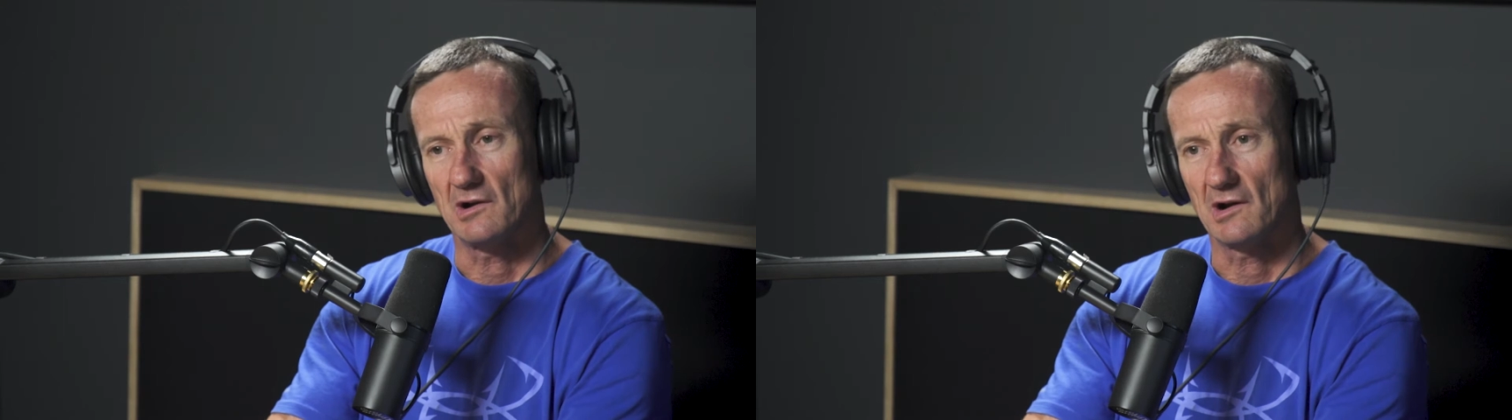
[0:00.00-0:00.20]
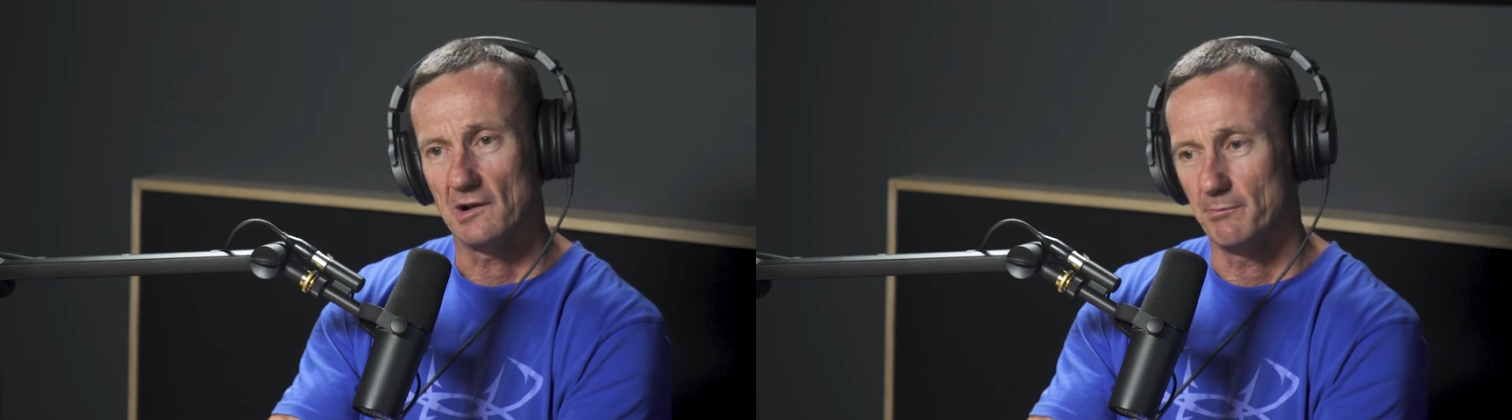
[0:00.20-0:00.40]

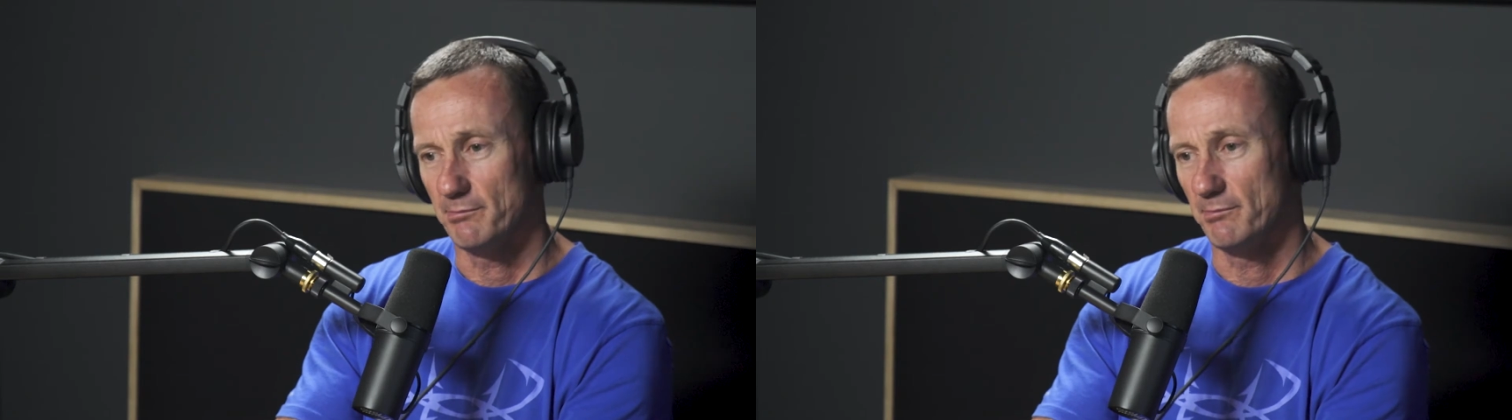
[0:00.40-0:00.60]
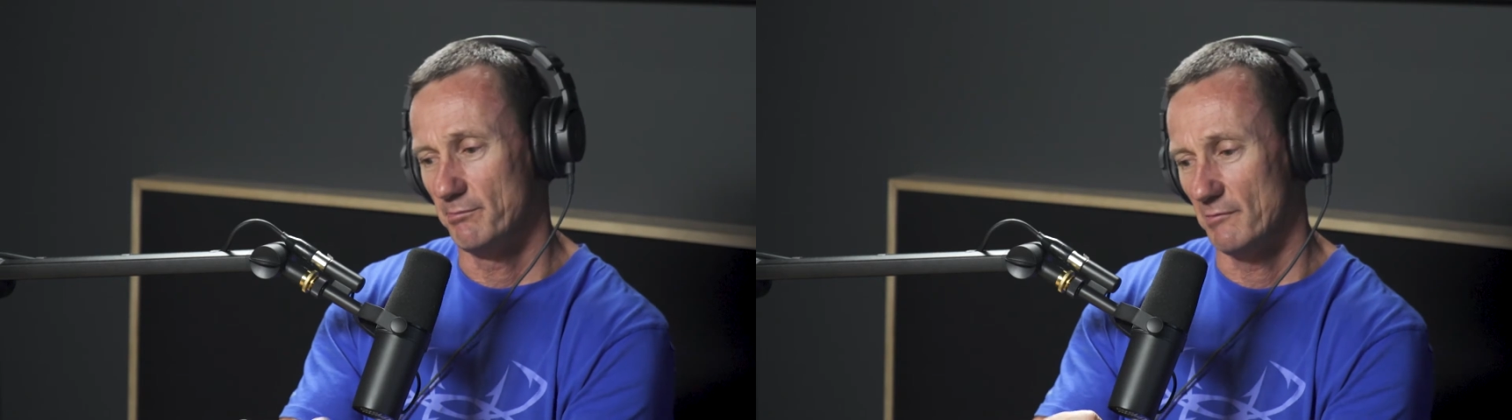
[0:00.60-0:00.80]
I'm
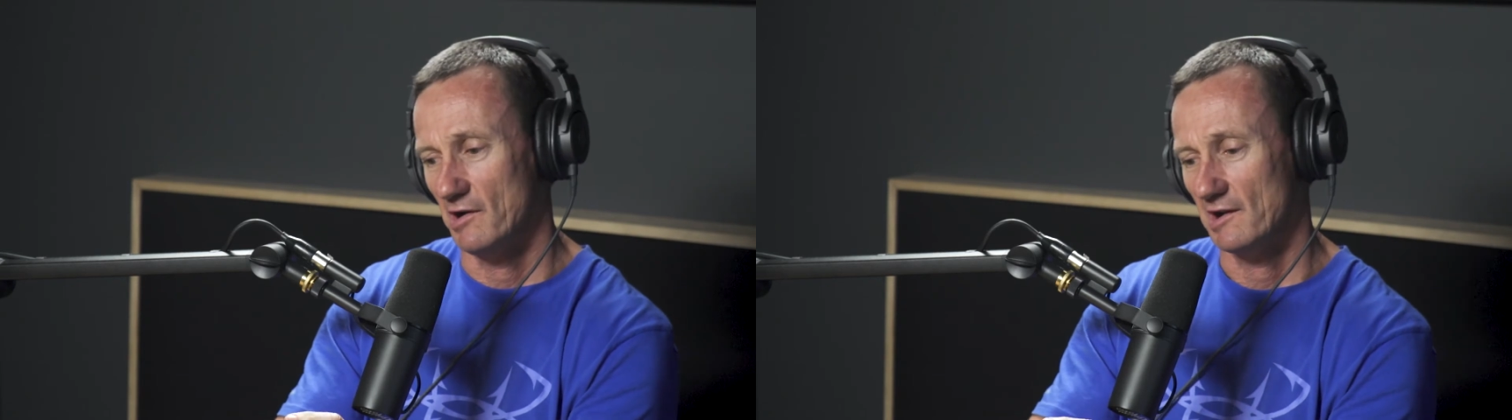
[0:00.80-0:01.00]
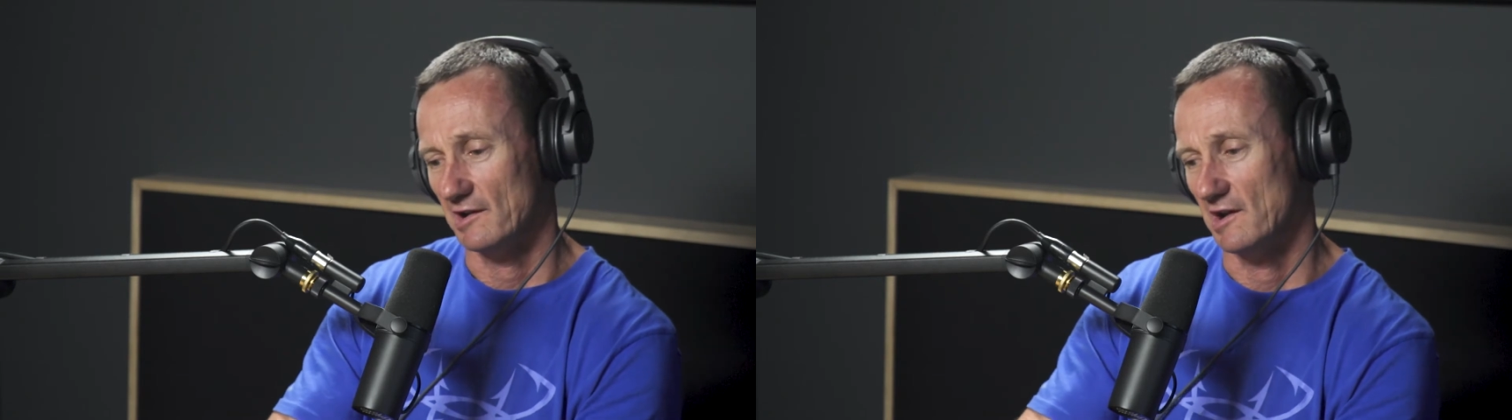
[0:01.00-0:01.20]

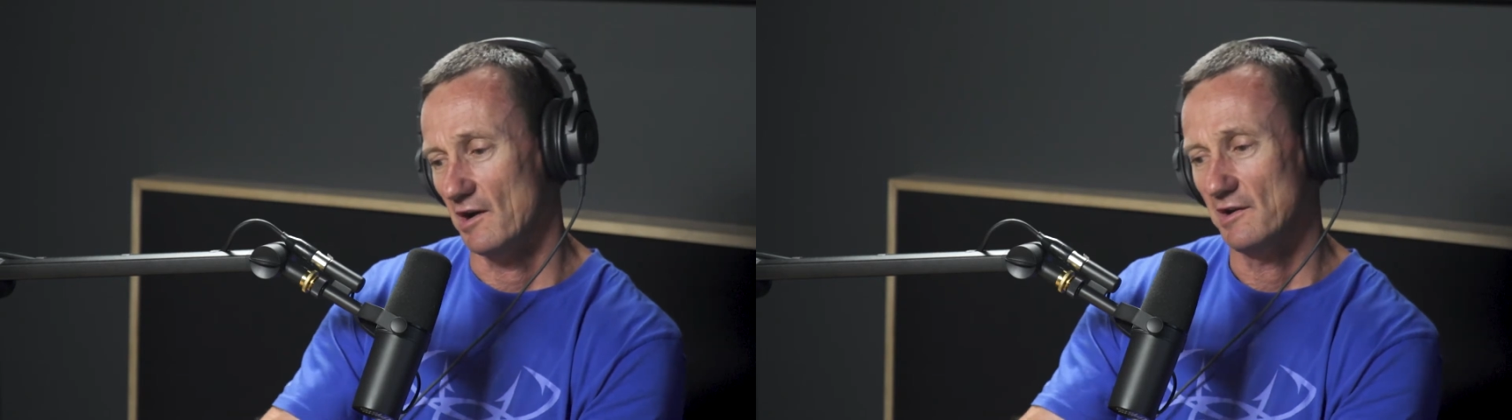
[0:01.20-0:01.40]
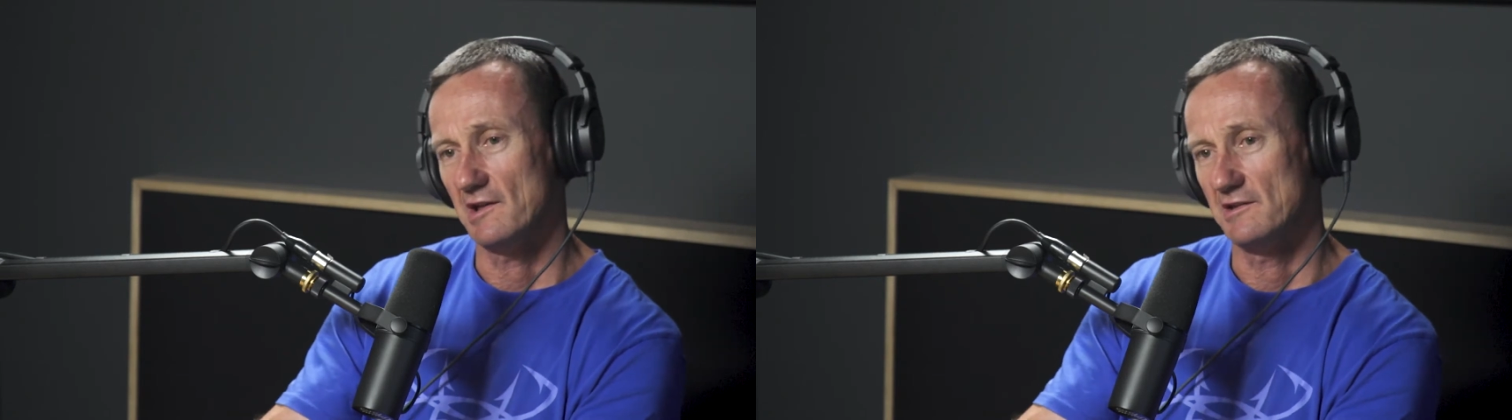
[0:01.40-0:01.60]
going to
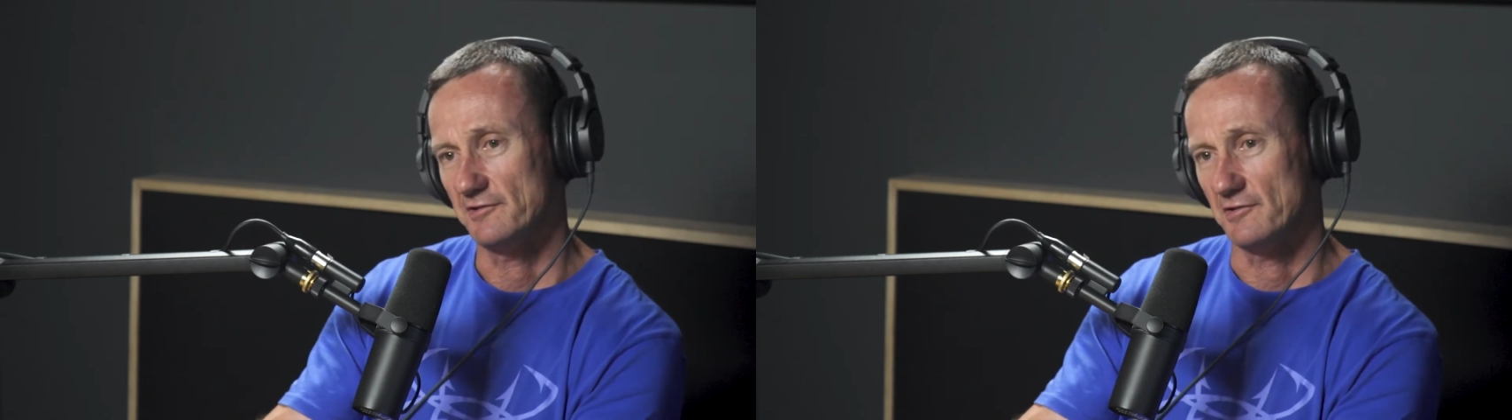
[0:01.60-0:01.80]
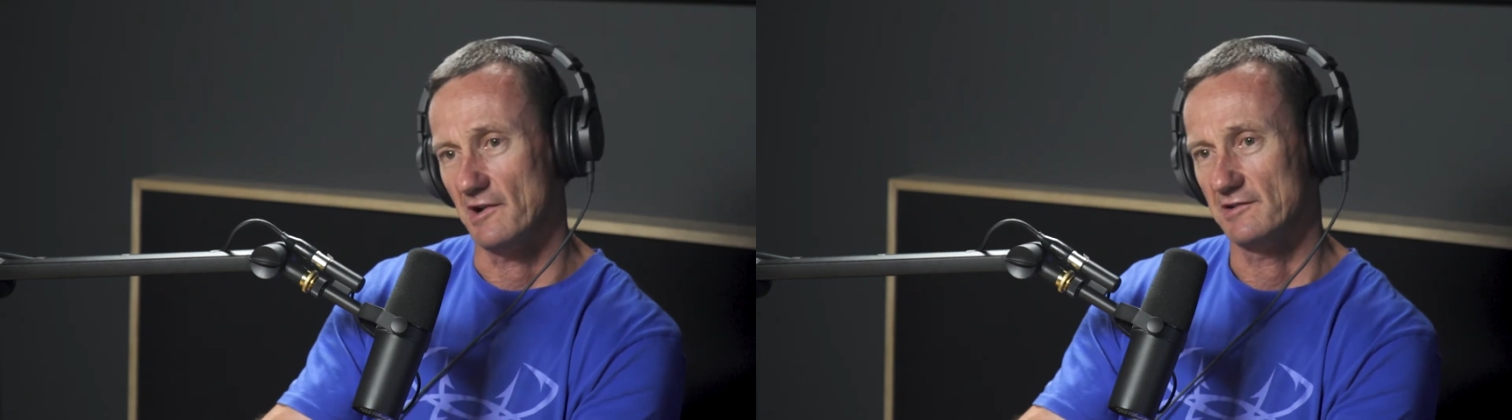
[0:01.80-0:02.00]
go down
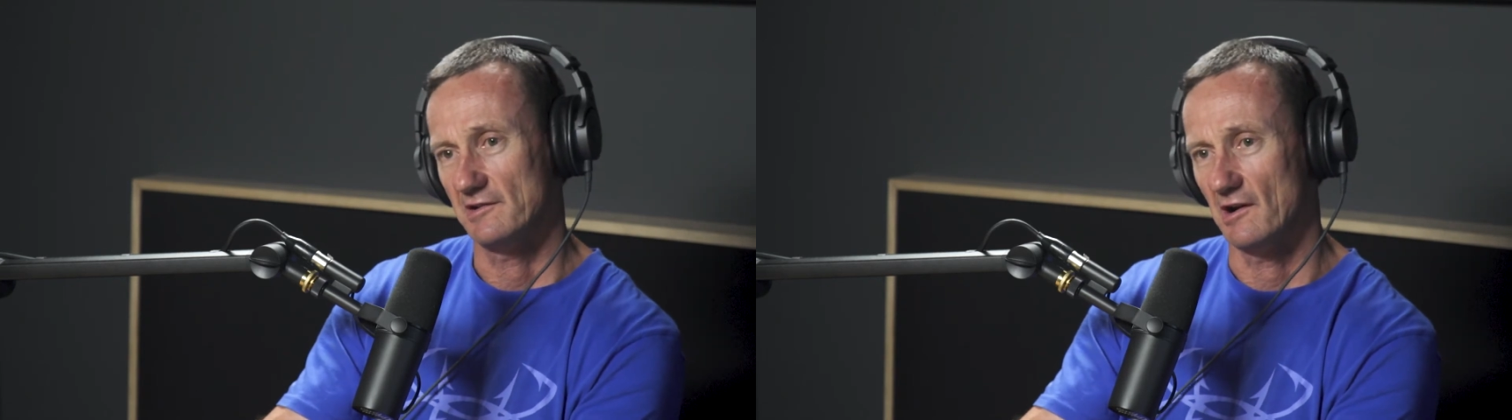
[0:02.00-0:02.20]
this direction.